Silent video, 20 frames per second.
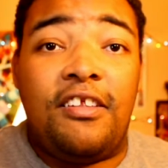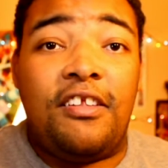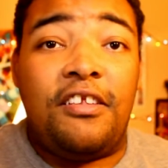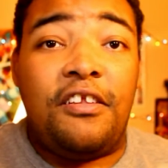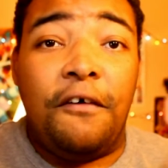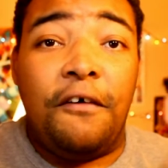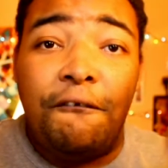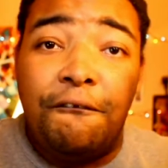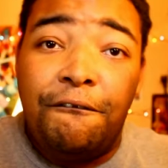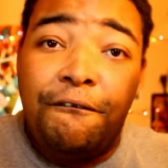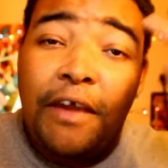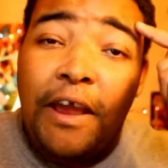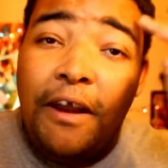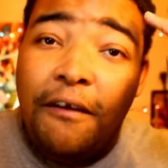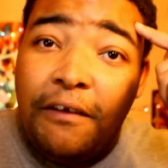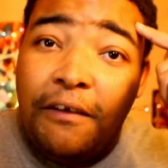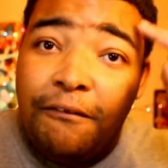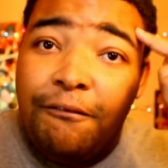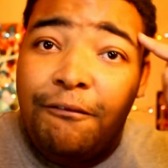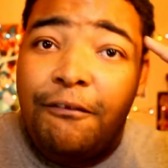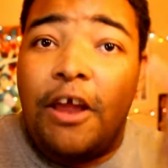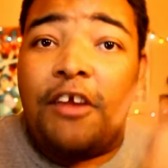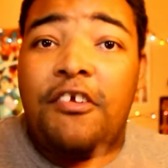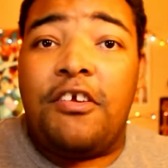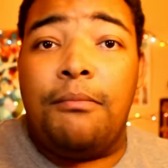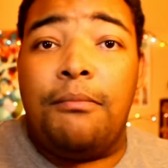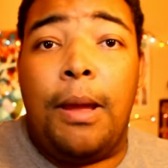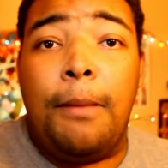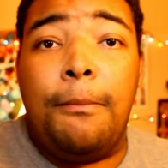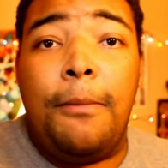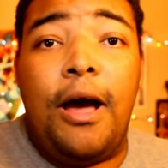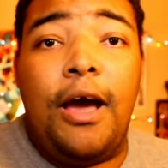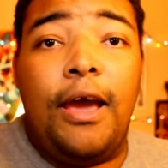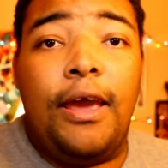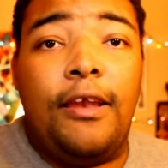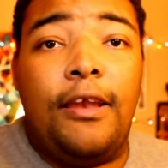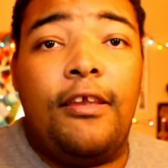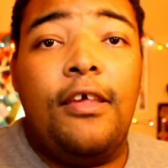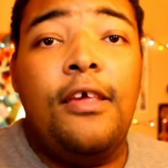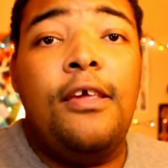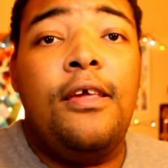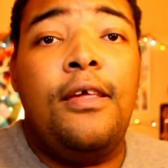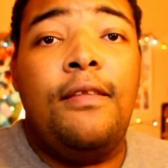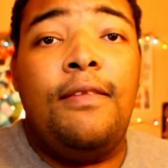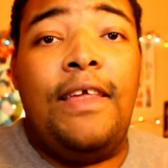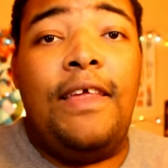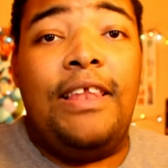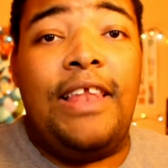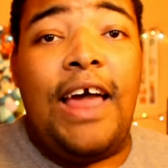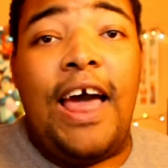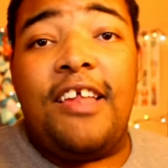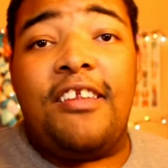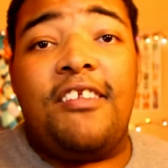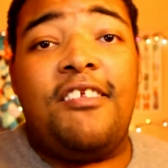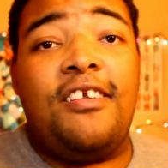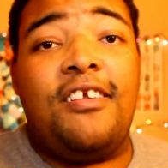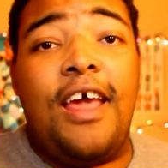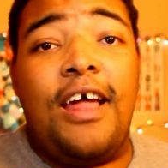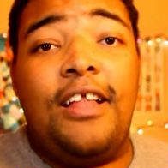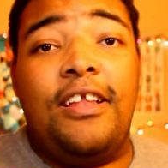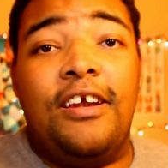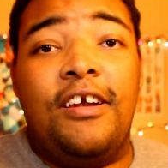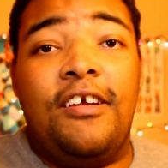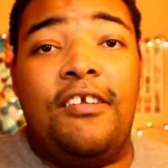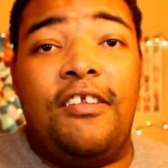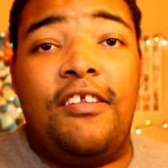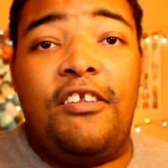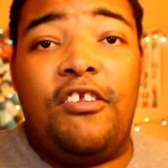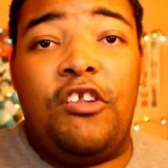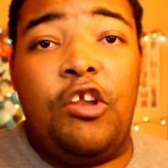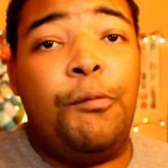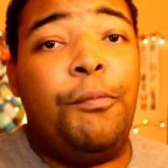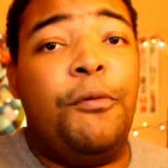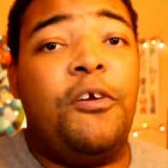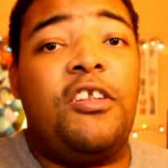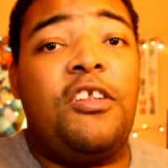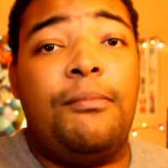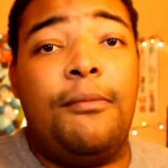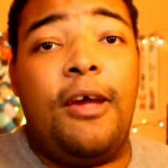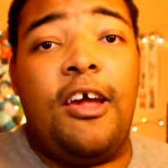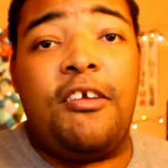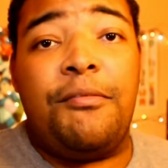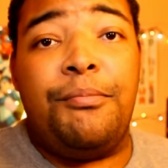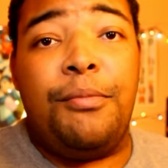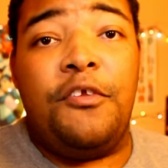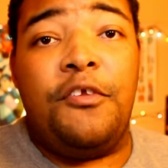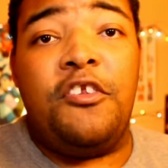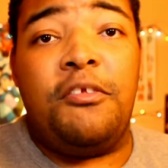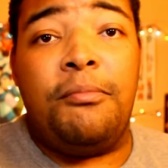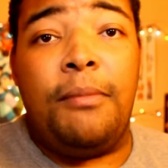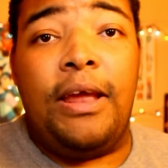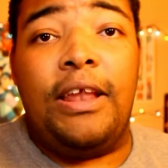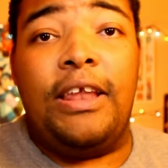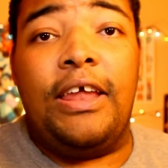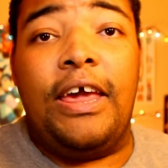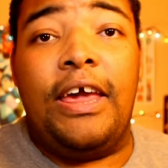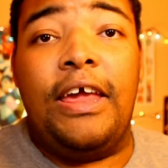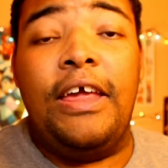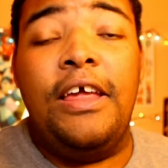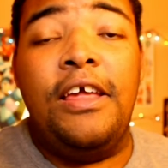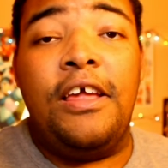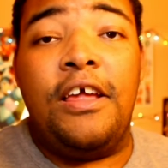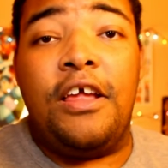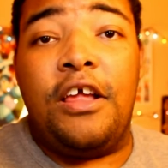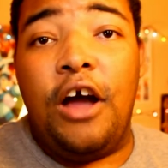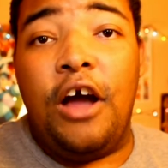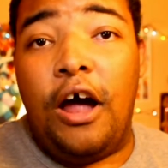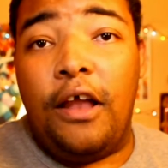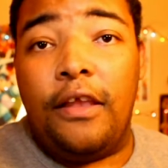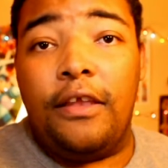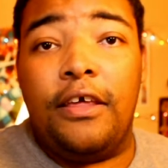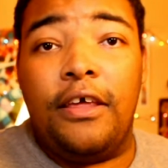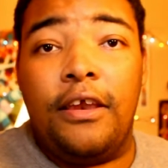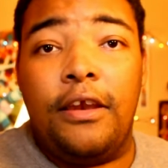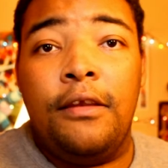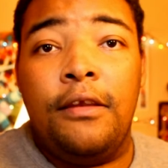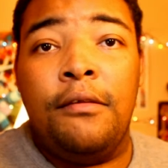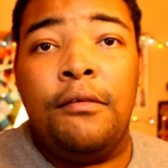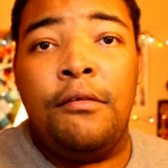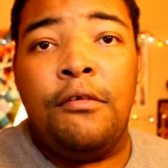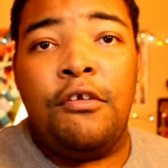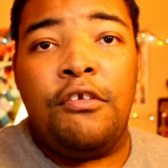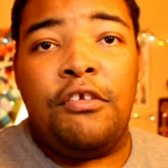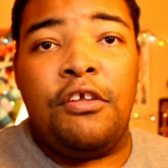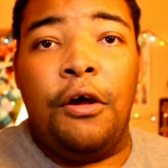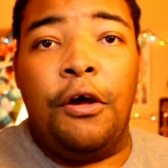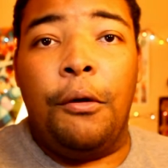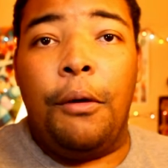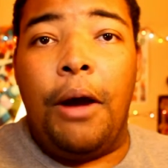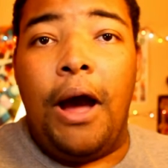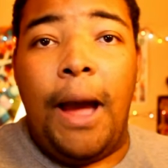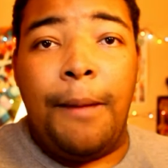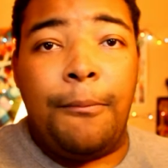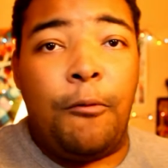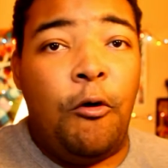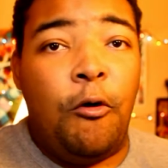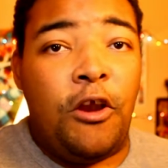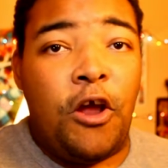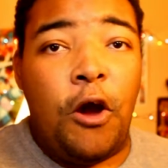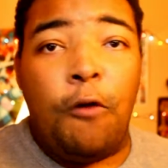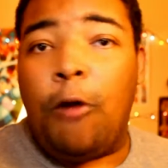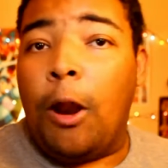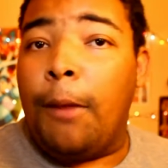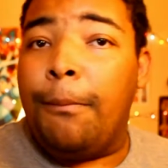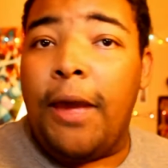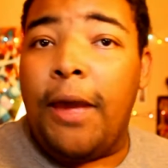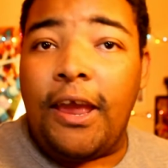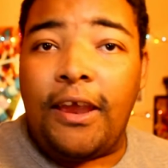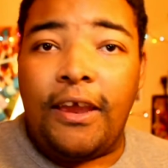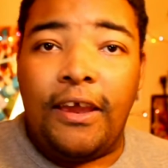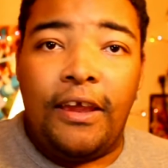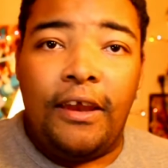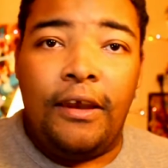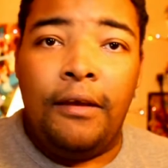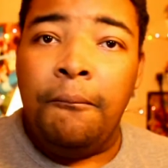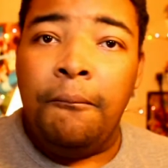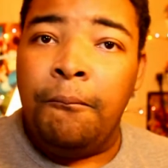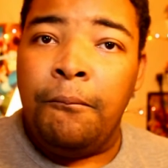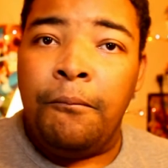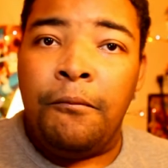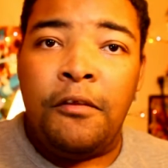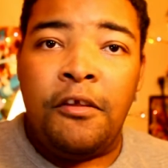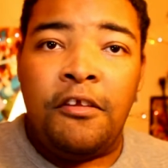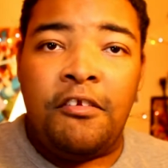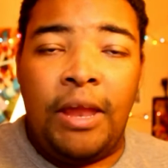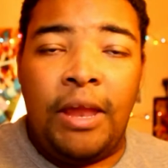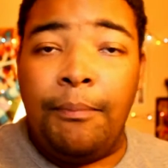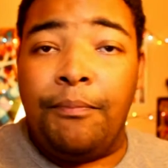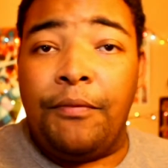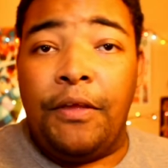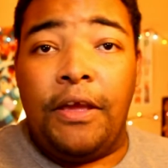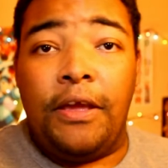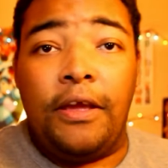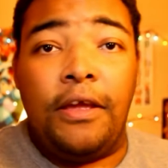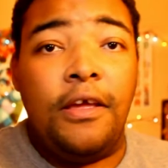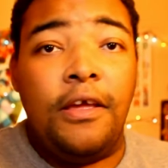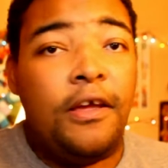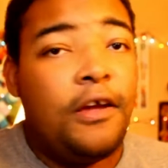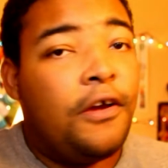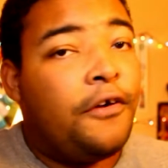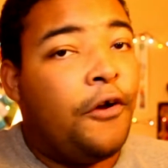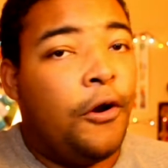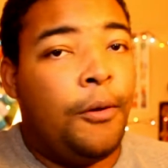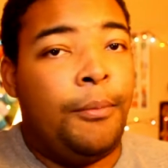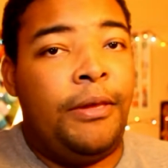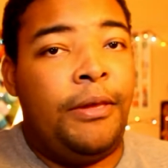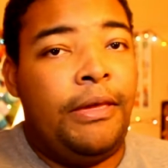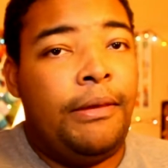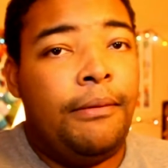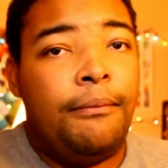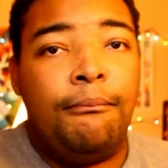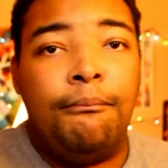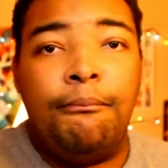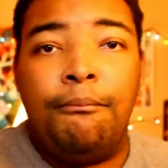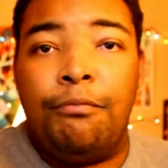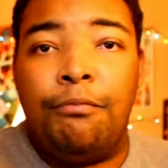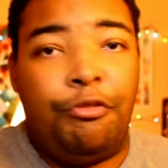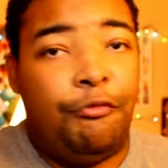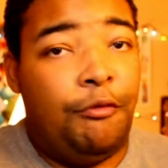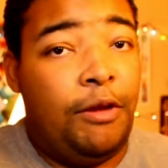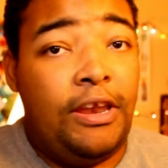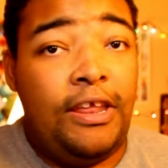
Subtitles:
Like I had this little light to the left of me. But actually in this shot I'm holding up. This is before I used my microphone stand to hold the mic into place.